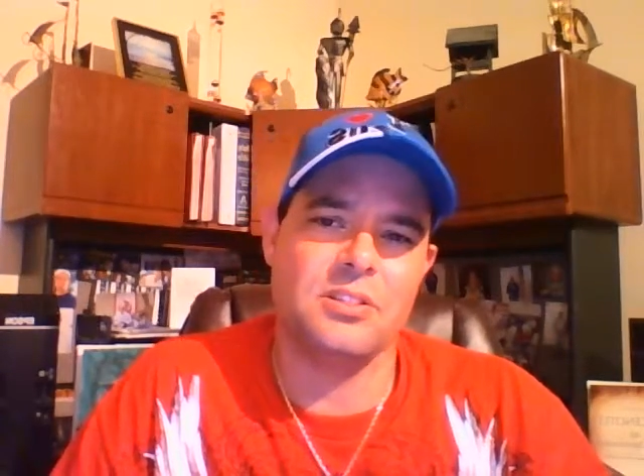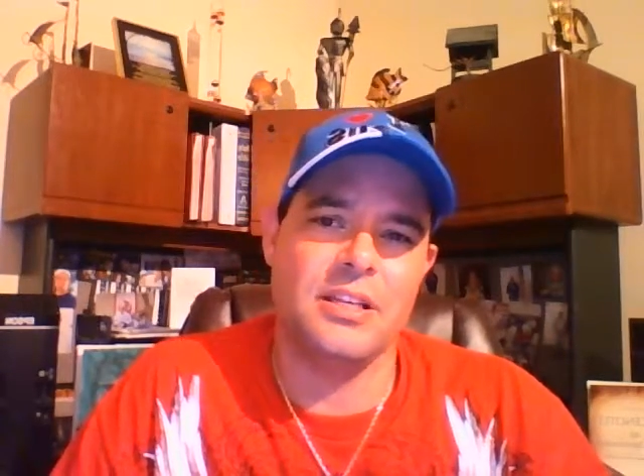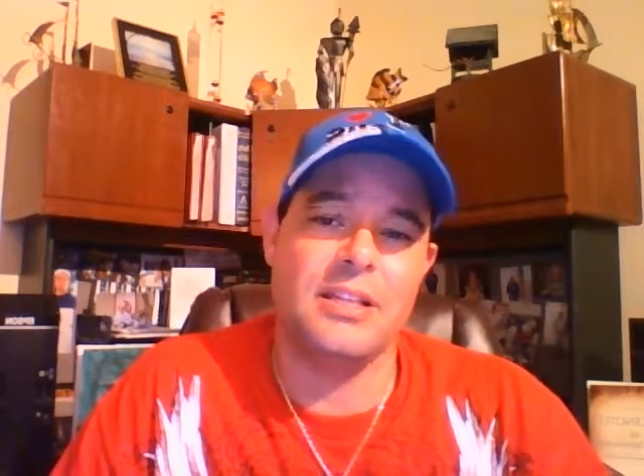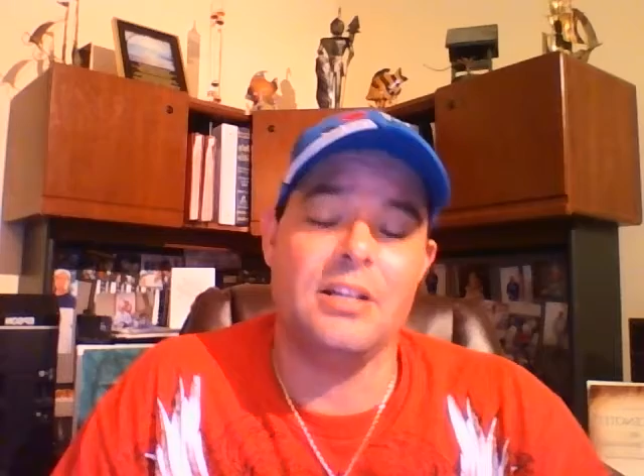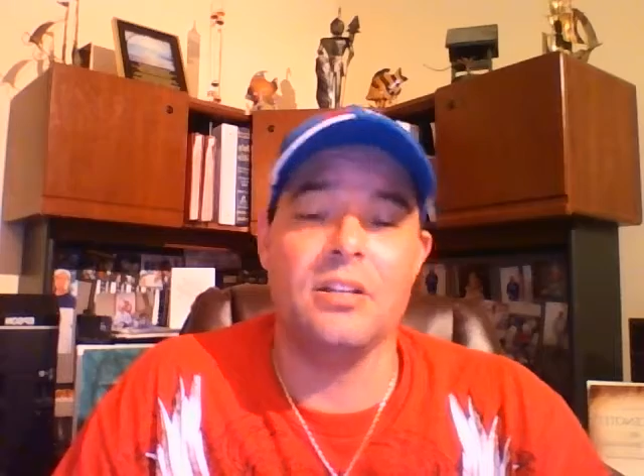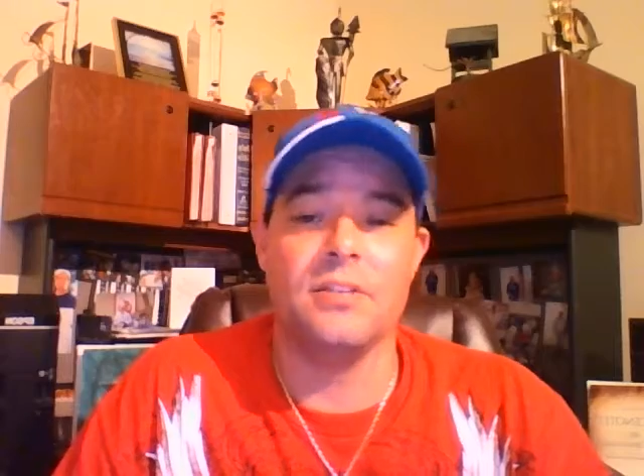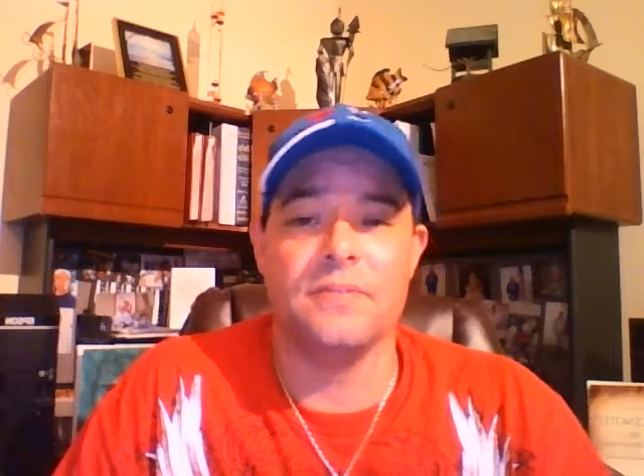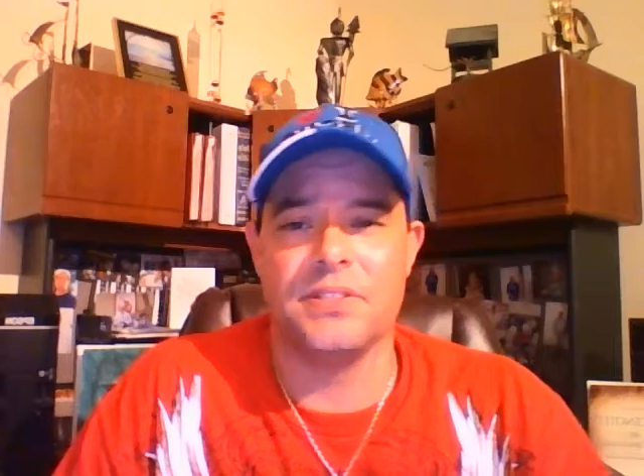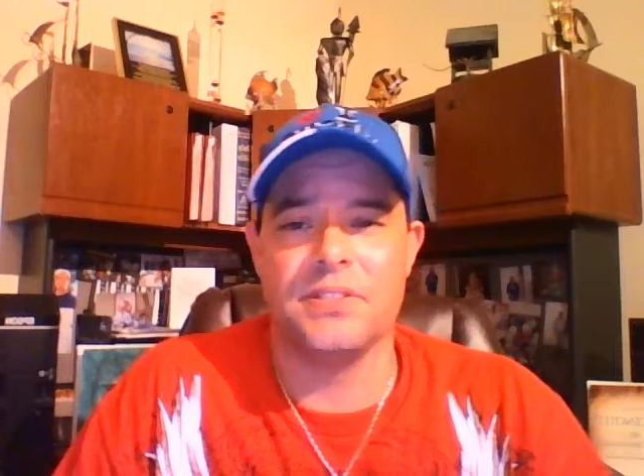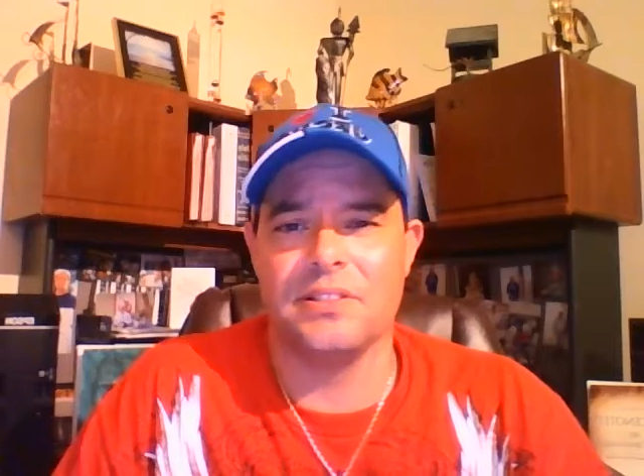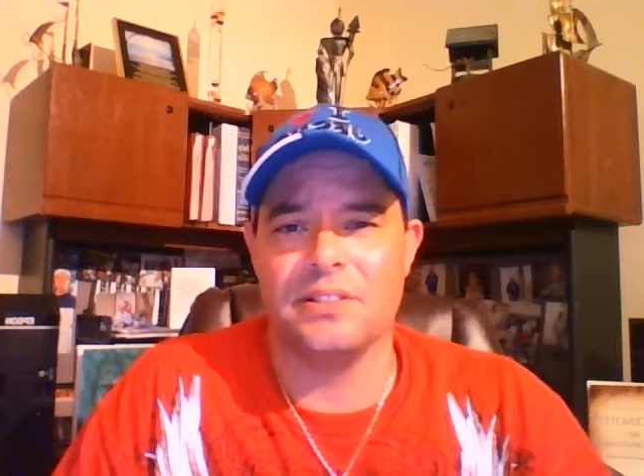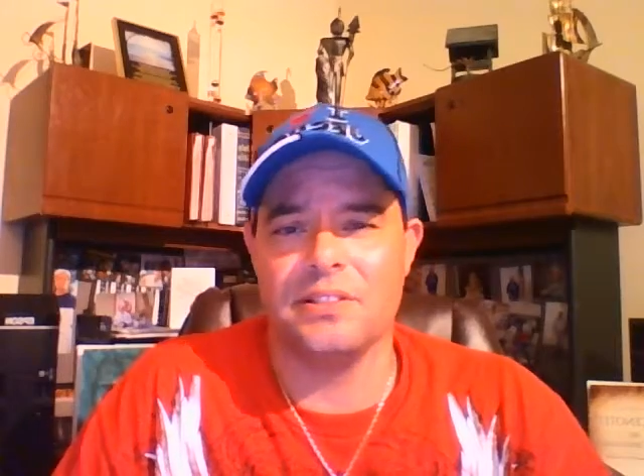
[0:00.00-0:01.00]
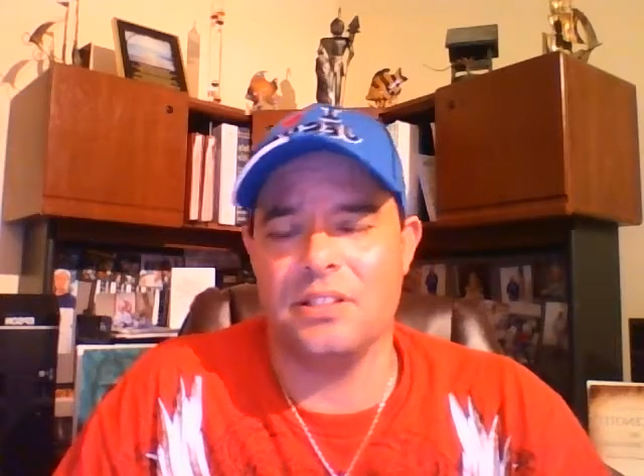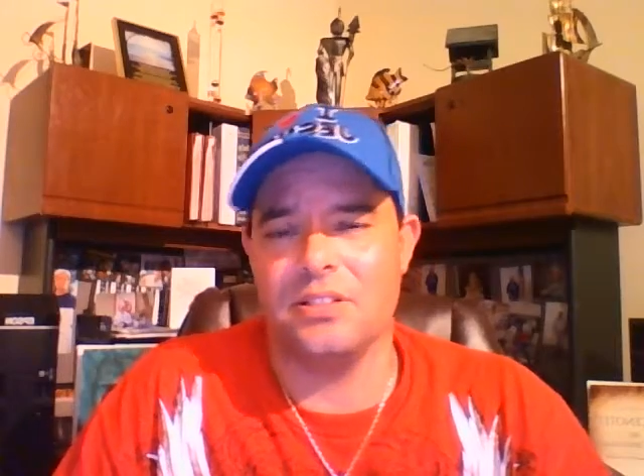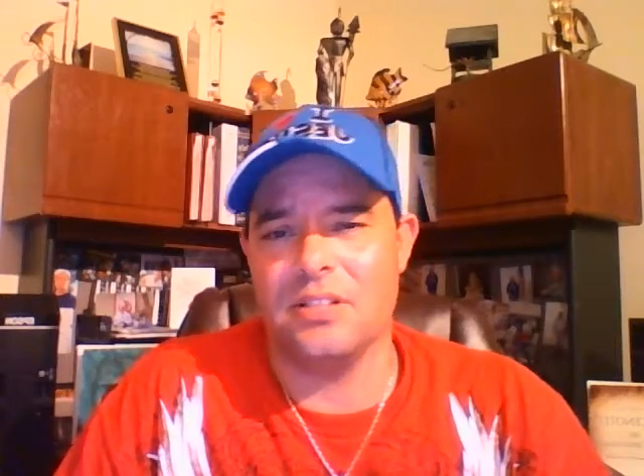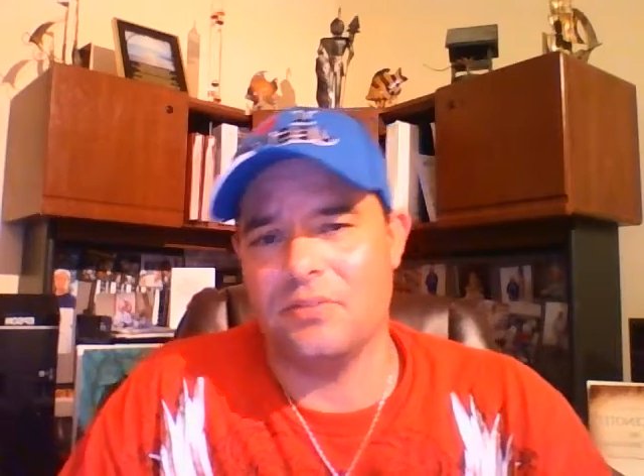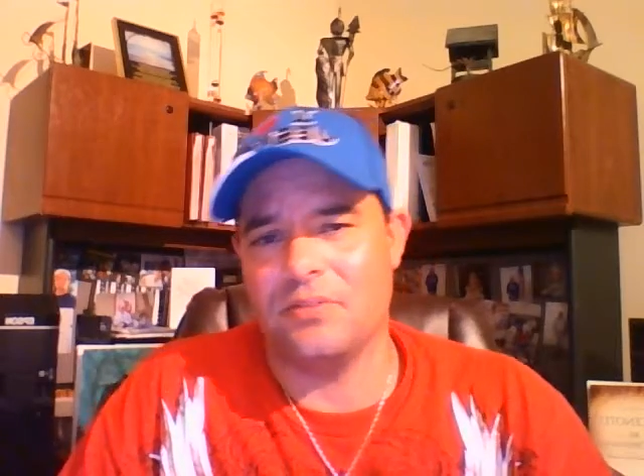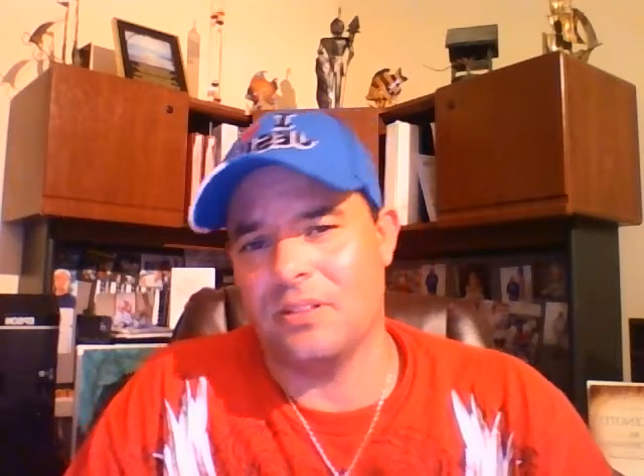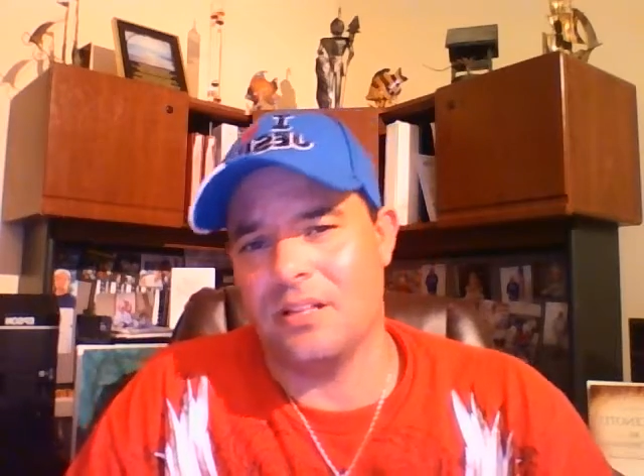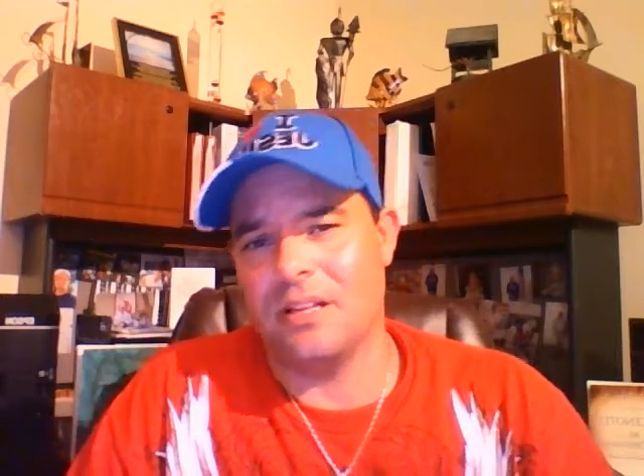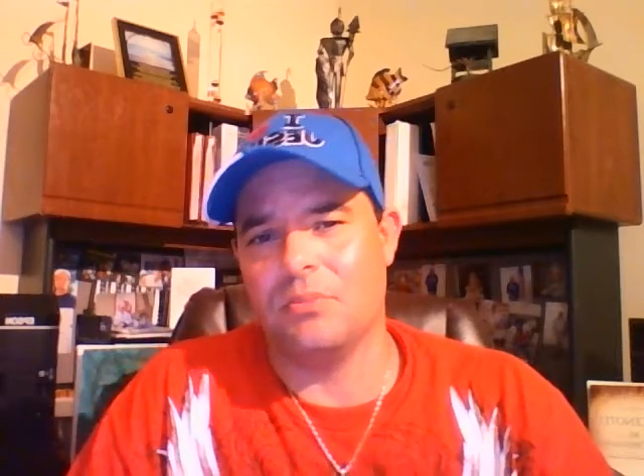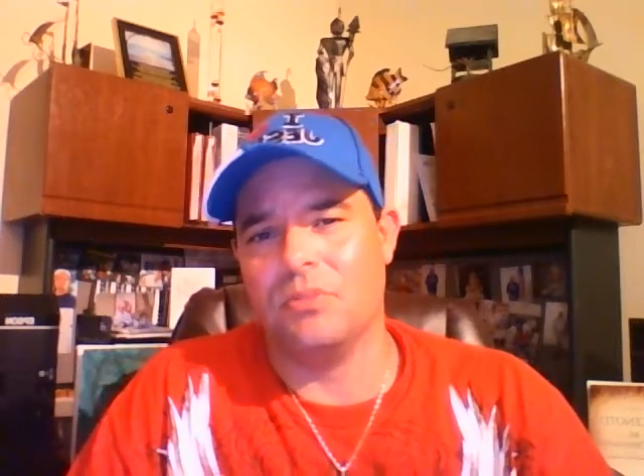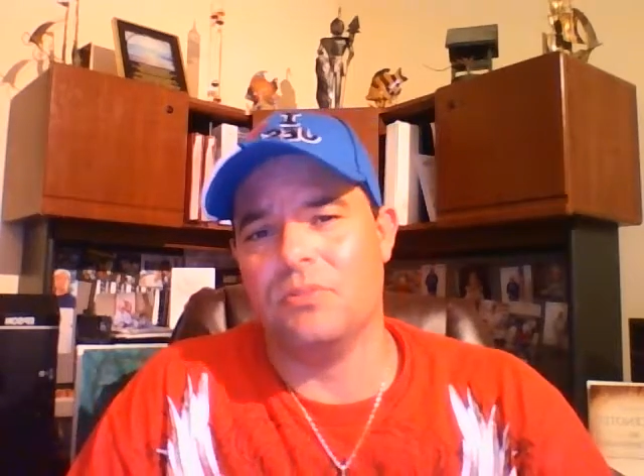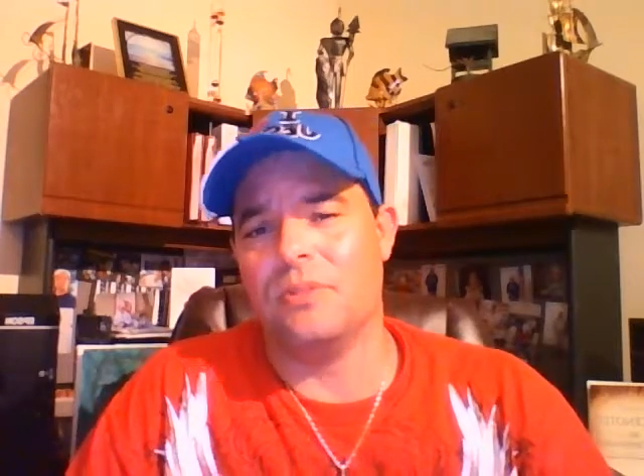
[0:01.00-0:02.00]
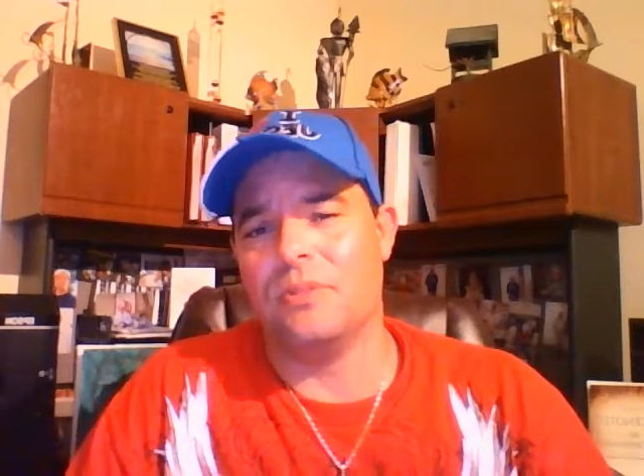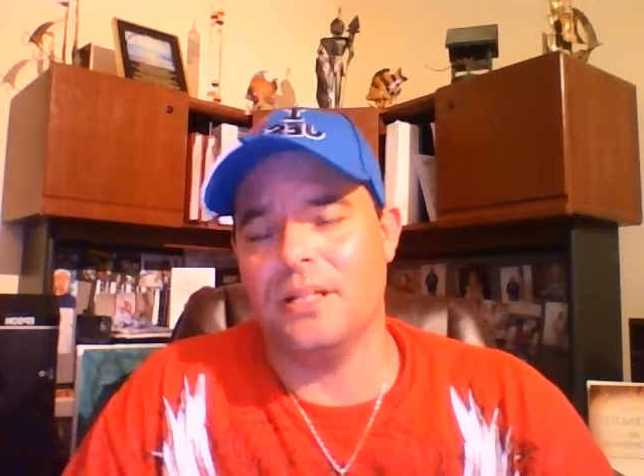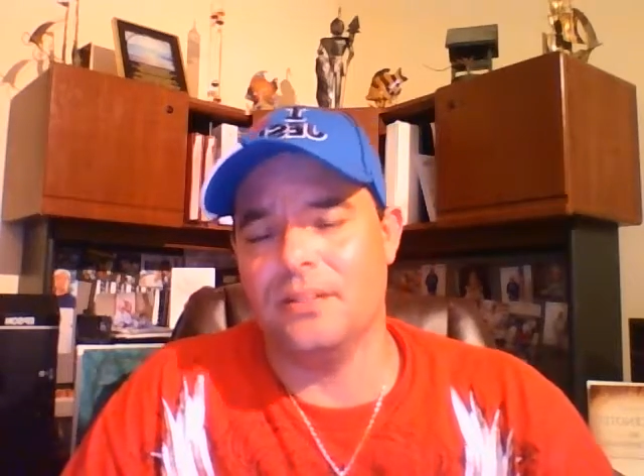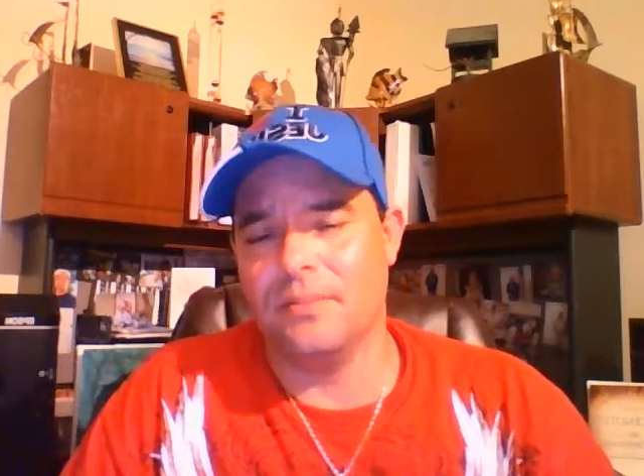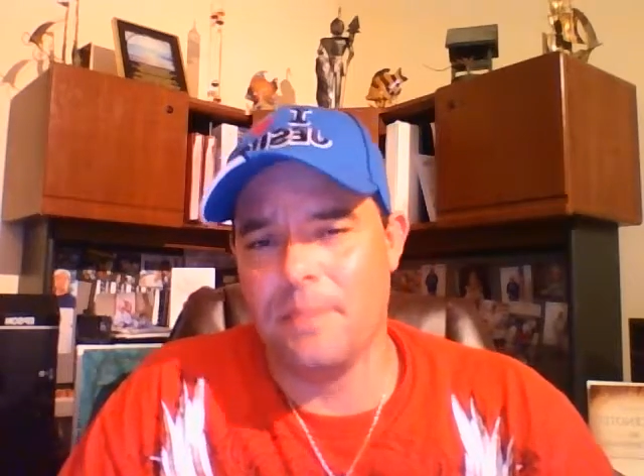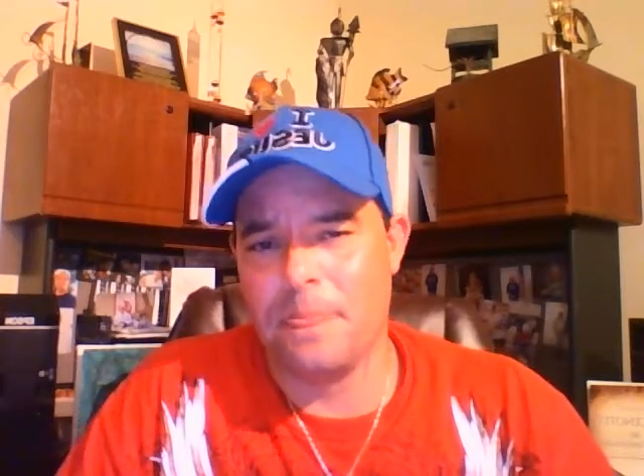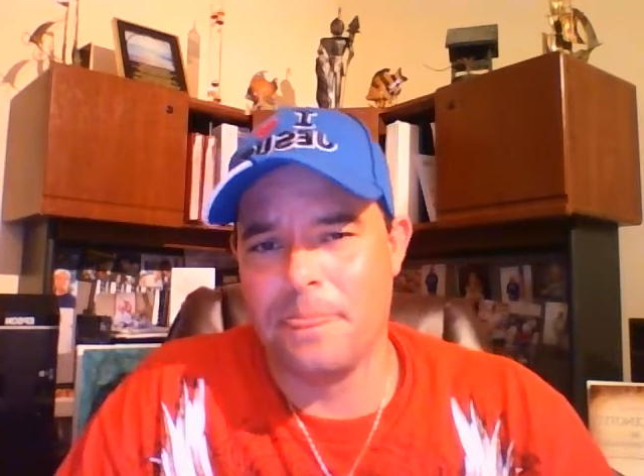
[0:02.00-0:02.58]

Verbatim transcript: at other facilities after I got moved around.